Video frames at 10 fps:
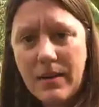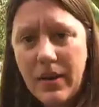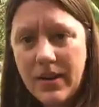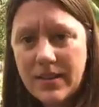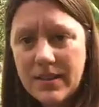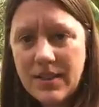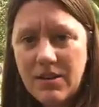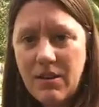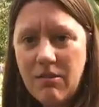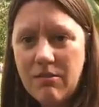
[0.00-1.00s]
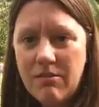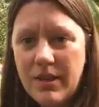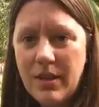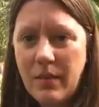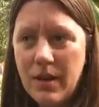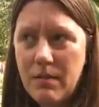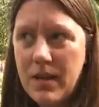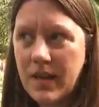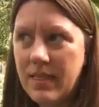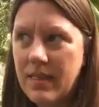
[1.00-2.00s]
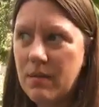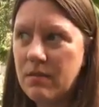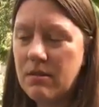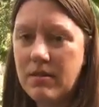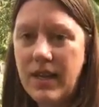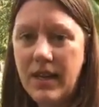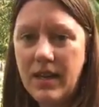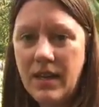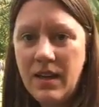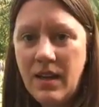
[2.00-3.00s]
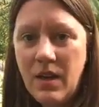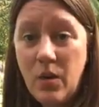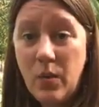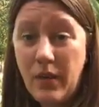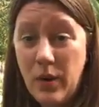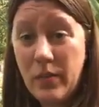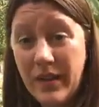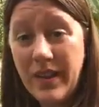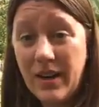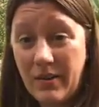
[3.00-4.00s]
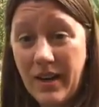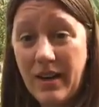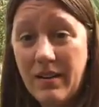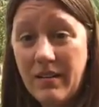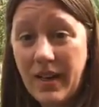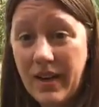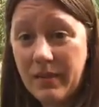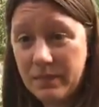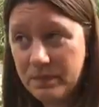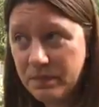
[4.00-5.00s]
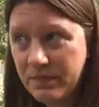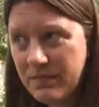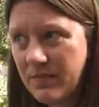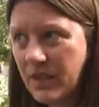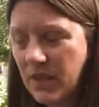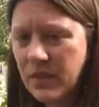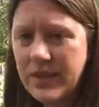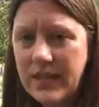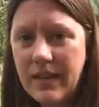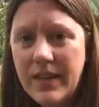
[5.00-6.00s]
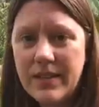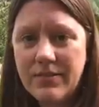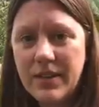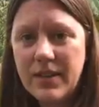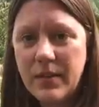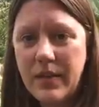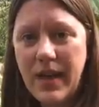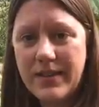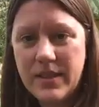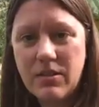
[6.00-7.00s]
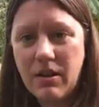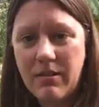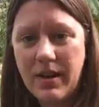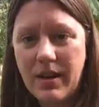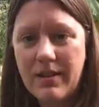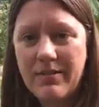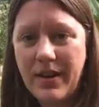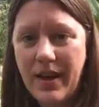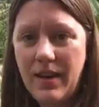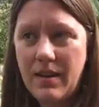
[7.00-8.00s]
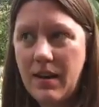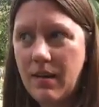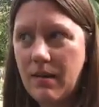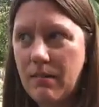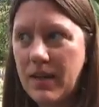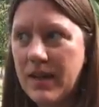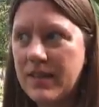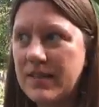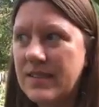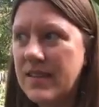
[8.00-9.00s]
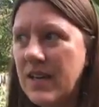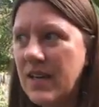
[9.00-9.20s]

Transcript: about is you don't really want to pick them green when they're really green. Like, you can tell the difference as they're growing on the vine because